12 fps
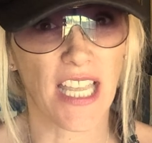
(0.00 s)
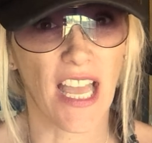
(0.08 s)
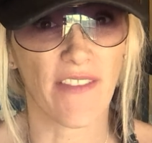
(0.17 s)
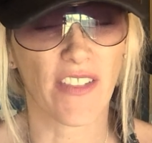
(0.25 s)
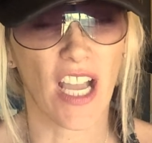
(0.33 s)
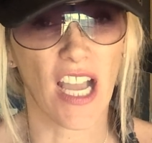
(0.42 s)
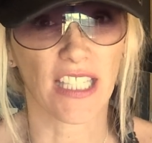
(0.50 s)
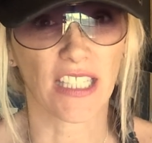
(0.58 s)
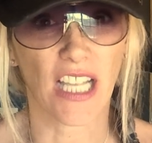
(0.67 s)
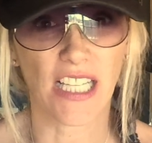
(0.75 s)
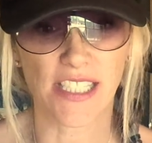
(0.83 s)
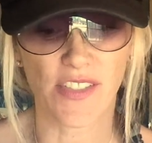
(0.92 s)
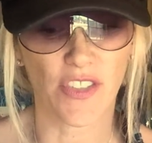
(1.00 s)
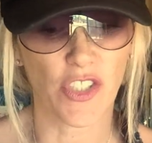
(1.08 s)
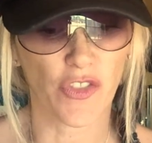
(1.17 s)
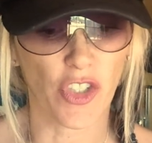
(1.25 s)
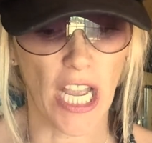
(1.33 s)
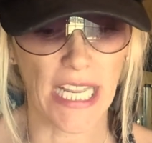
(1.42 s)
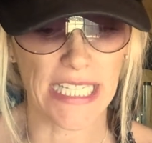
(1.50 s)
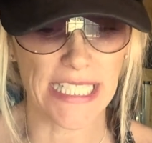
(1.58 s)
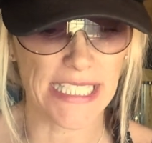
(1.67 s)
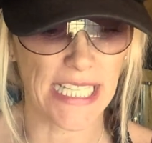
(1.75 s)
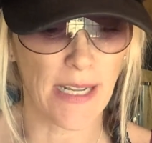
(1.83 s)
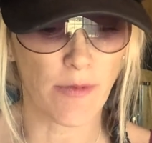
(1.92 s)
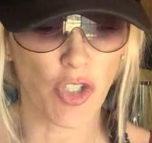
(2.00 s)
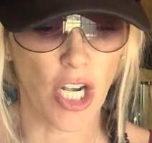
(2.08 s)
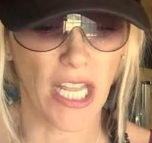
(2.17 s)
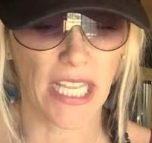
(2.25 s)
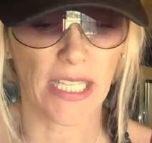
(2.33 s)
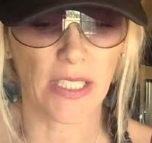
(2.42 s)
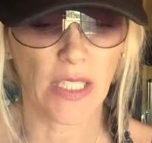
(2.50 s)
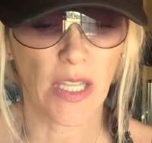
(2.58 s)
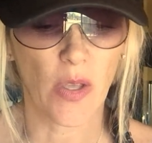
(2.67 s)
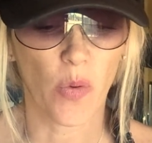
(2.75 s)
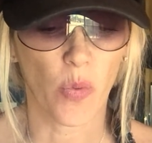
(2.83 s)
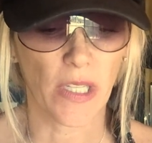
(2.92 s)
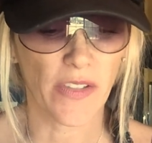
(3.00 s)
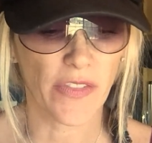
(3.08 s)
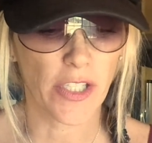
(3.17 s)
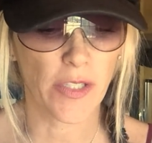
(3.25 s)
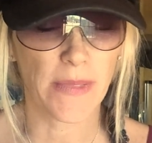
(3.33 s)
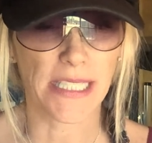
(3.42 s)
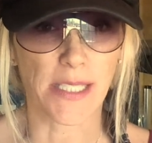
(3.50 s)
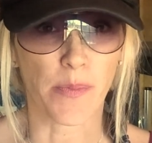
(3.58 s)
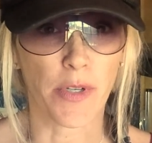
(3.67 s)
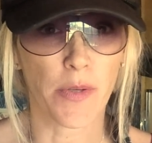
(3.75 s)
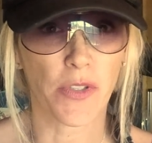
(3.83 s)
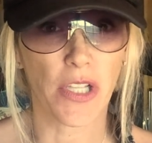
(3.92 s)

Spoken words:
I've got lots of new varieties that I'm trying. One of them is a purple